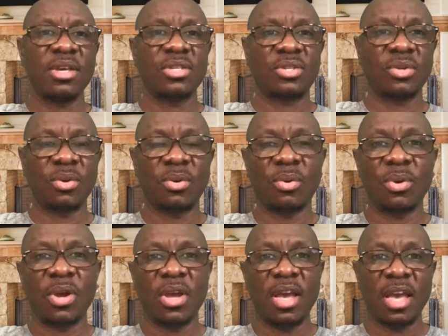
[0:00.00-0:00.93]

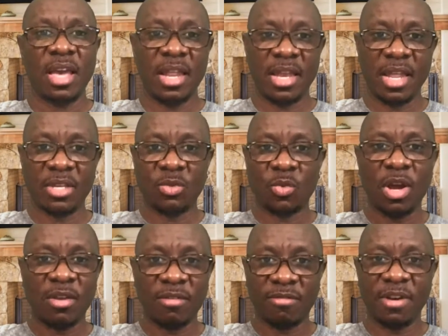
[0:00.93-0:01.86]
So, and that's
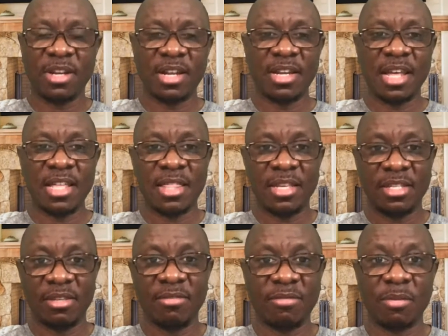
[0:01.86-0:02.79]
why you find out that
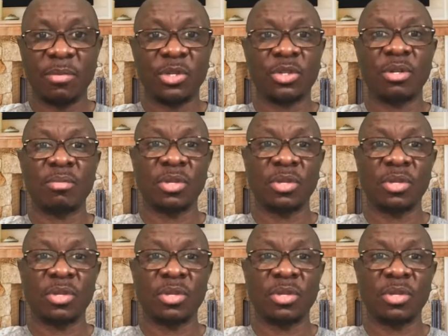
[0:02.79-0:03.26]
this information,